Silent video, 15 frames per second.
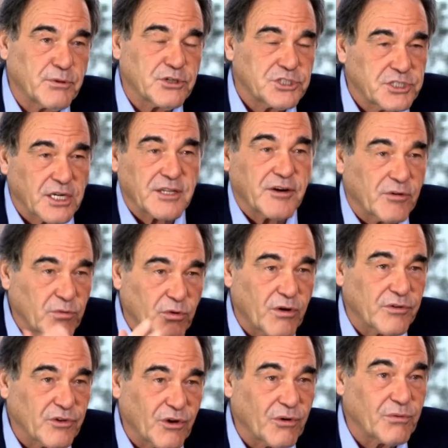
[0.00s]
Bush declared
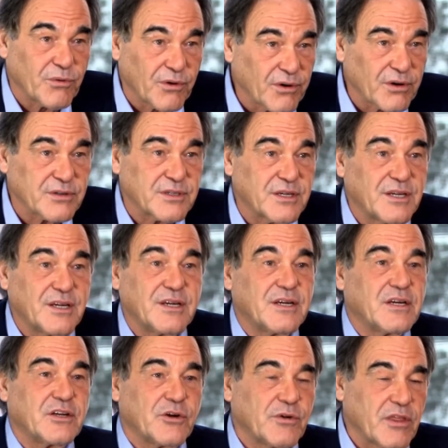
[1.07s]
war on the whole world.
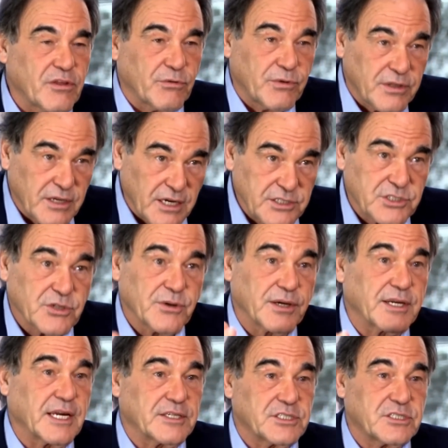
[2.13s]
You're either with us
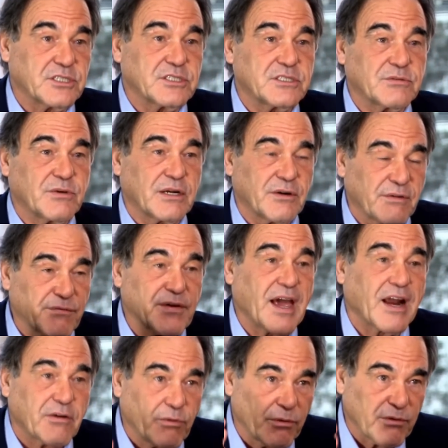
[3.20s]
or against us, when in
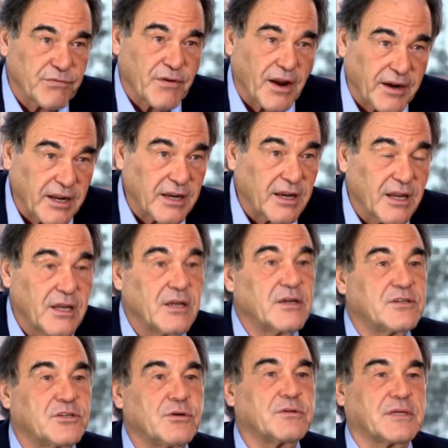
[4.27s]
fact we were fighting
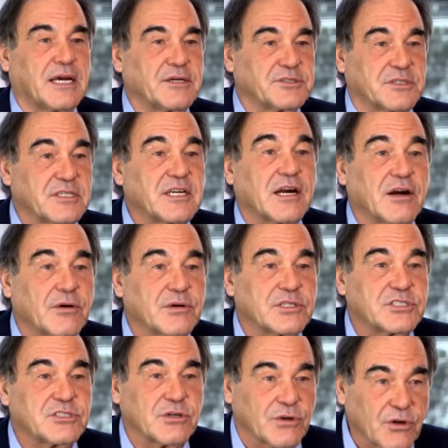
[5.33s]
2,000
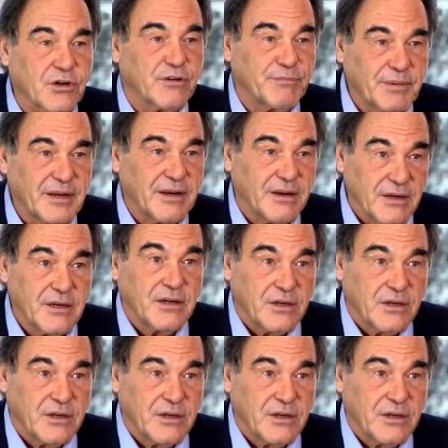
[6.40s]
terrorists who could have been...